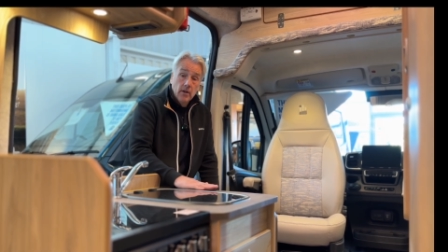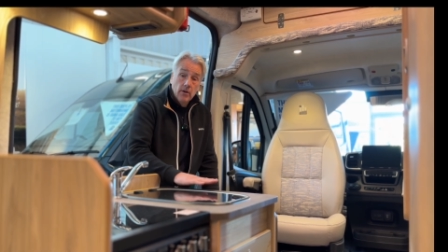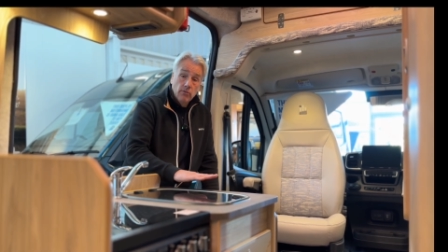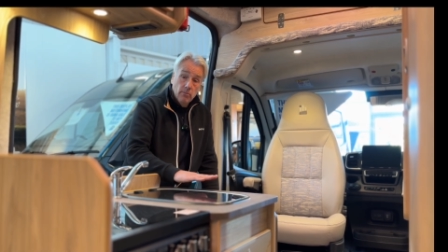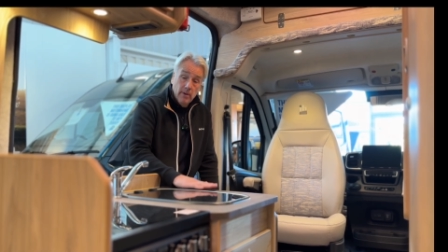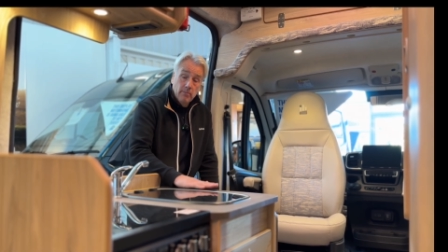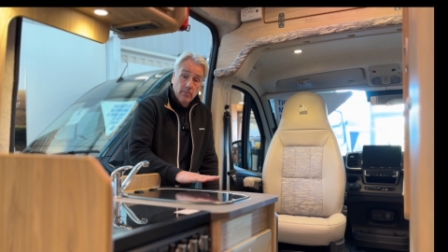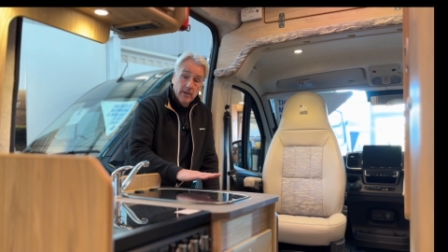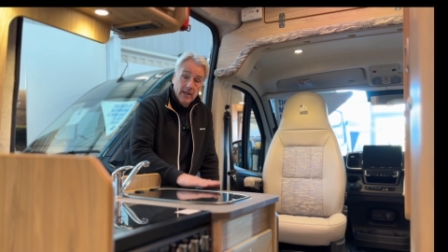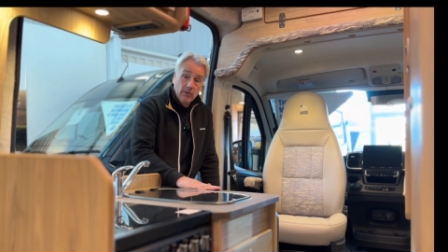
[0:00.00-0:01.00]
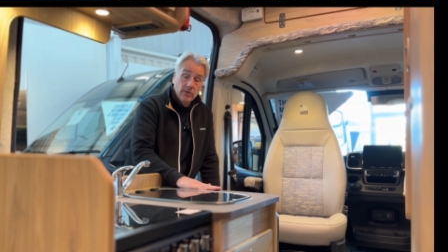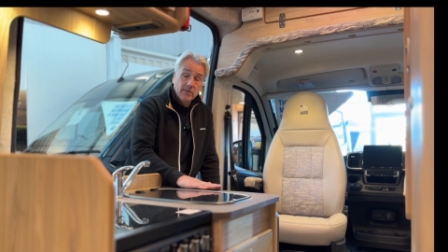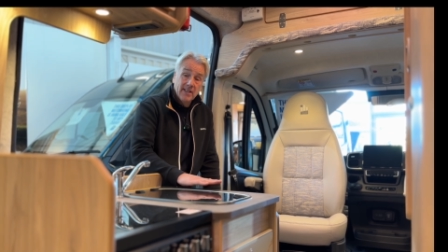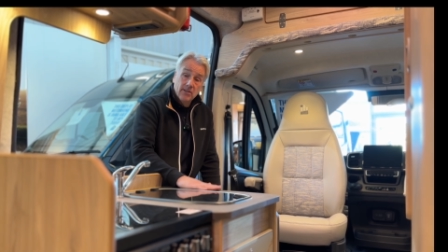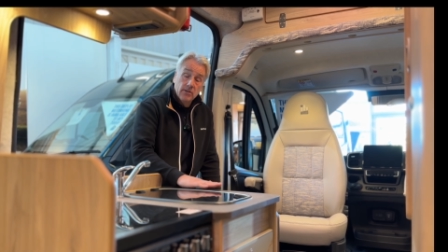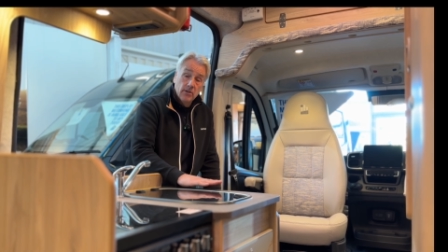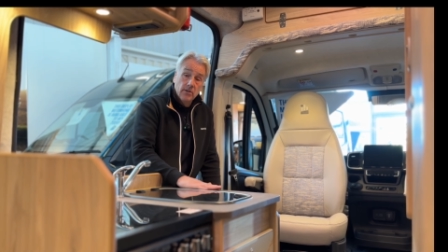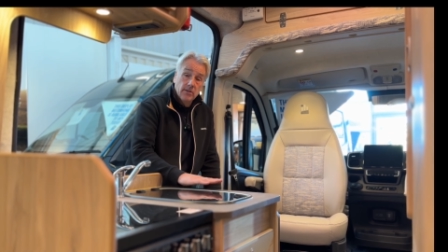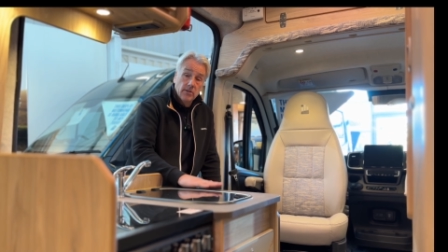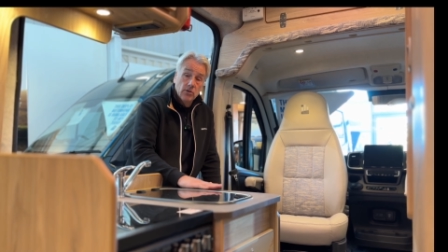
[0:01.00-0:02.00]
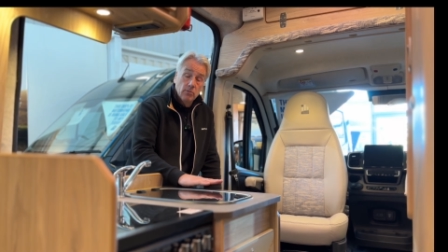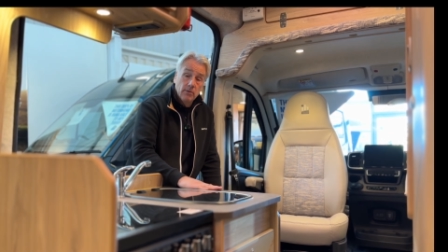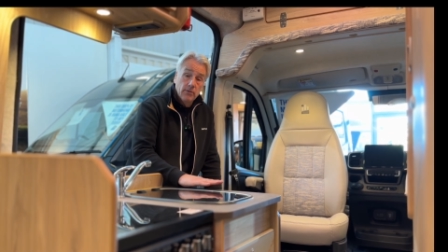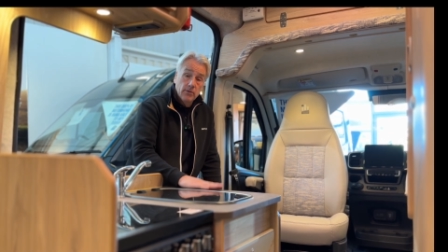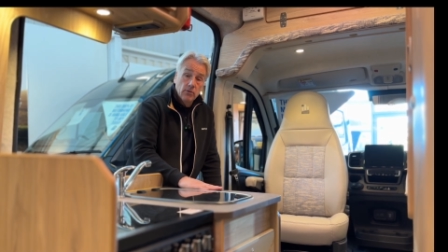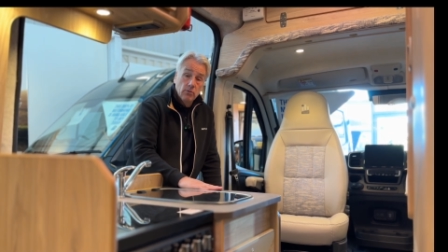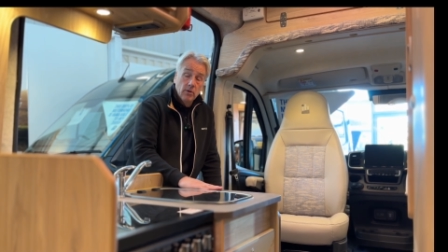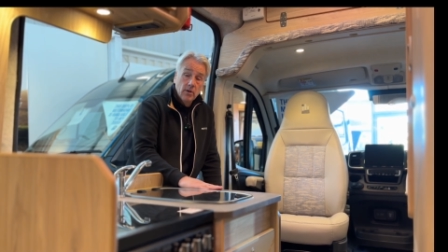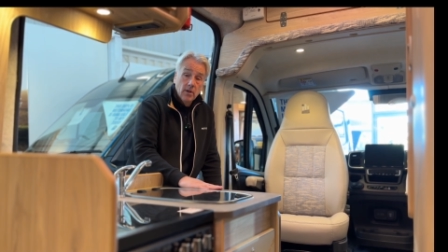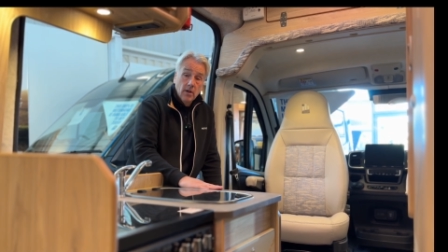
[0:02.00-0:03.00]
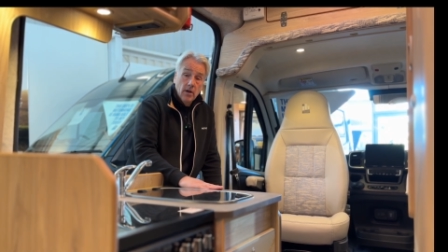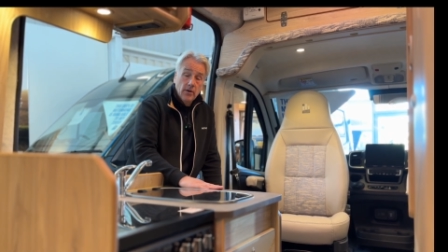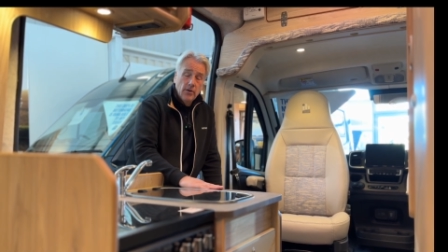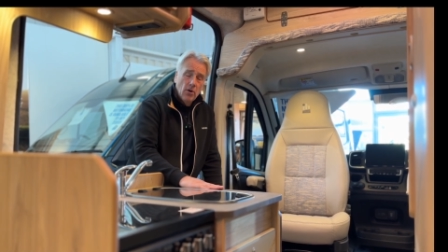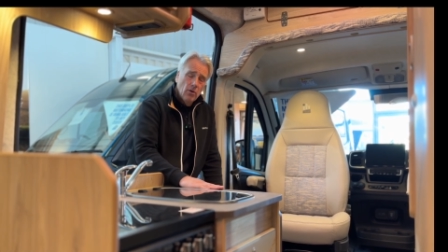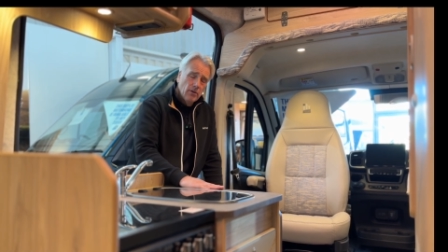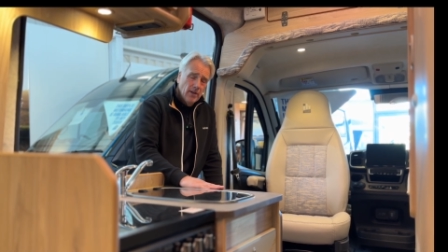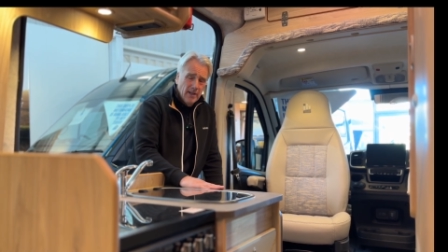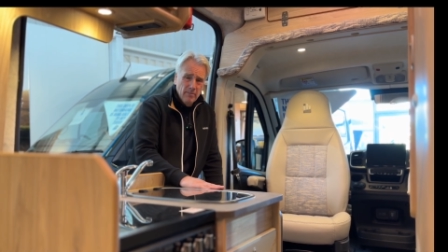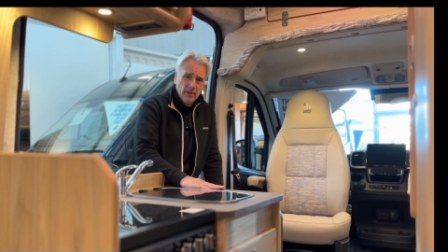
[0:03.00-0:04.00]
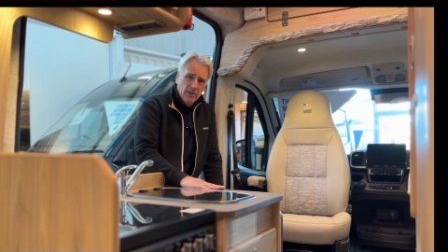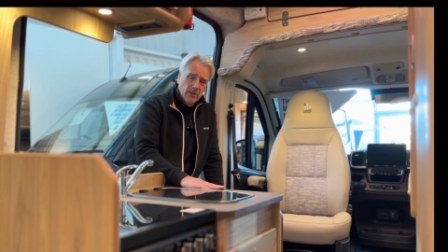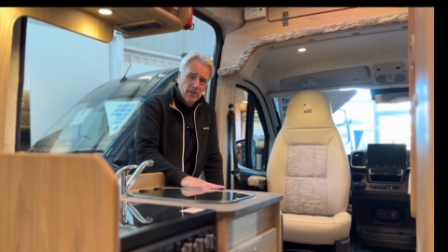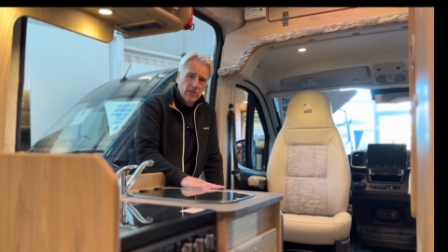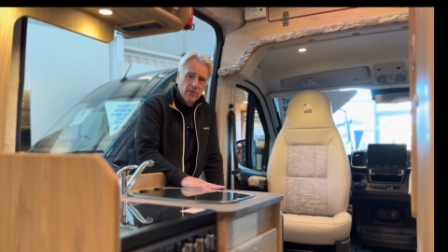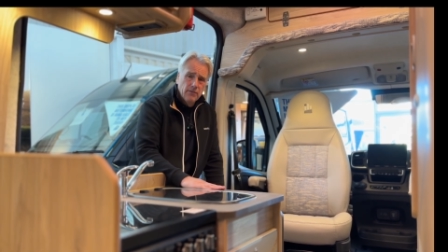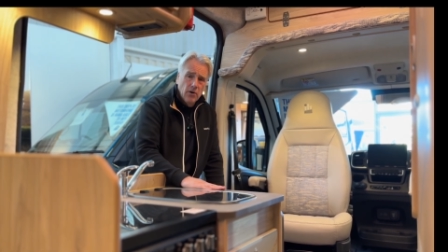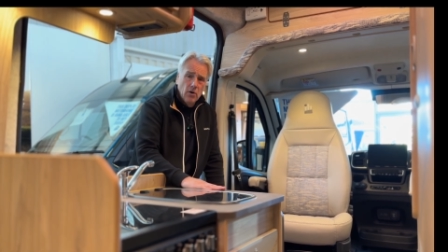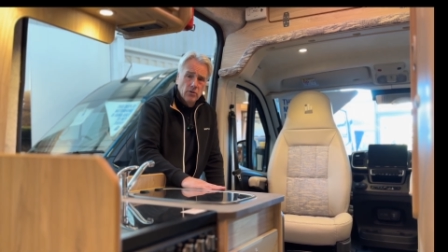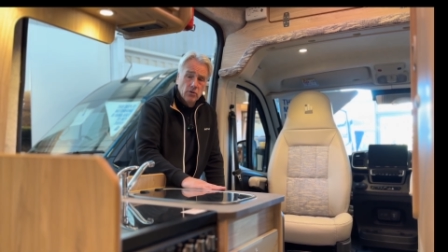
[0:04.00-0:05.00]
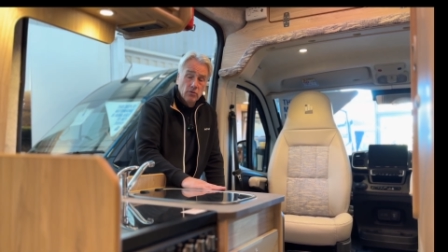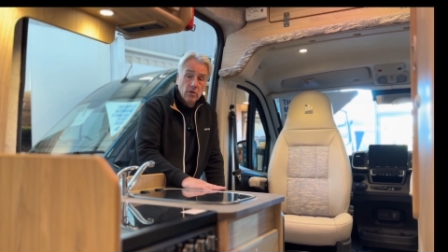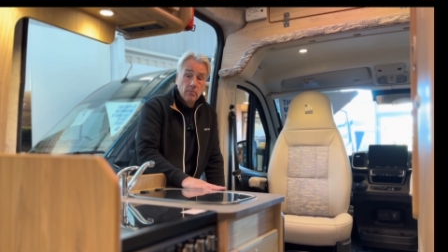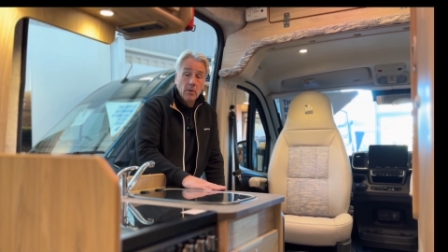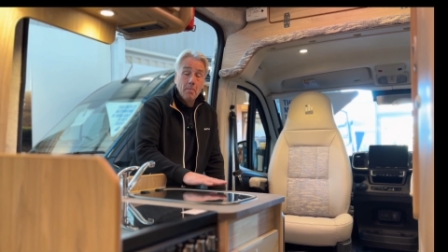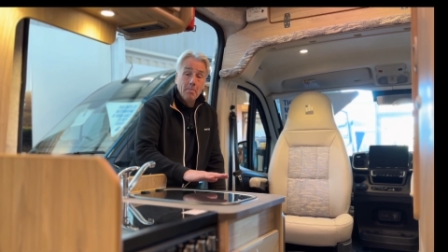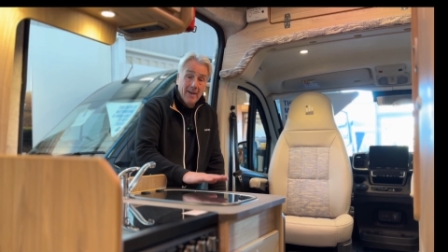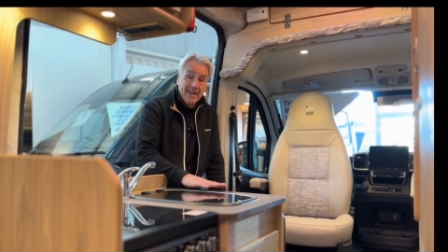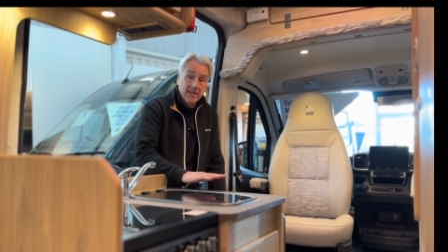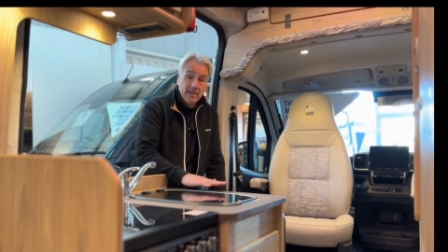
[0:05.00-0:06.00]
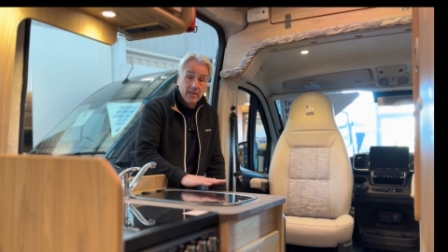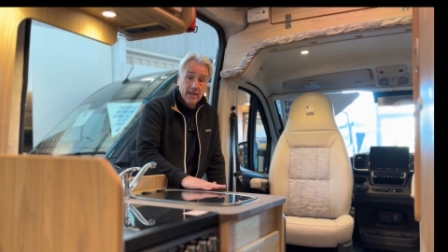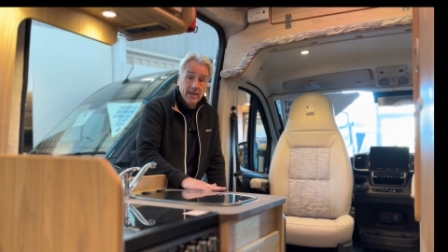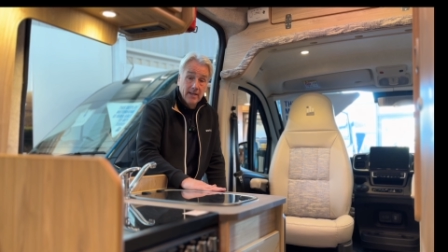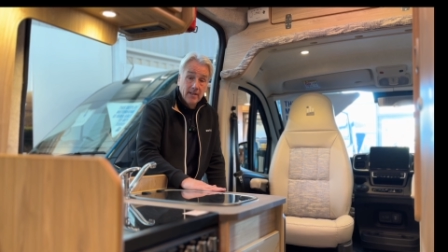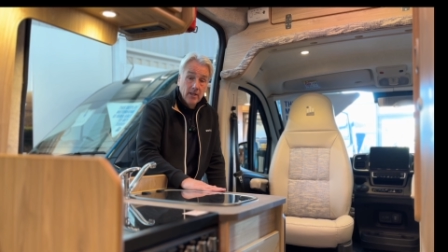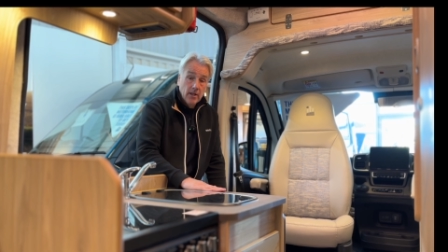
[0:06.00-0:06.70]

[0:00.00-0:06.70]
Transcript: Remember now, the 630s are coming through, and not limited to 4 tonne, but mainly they are.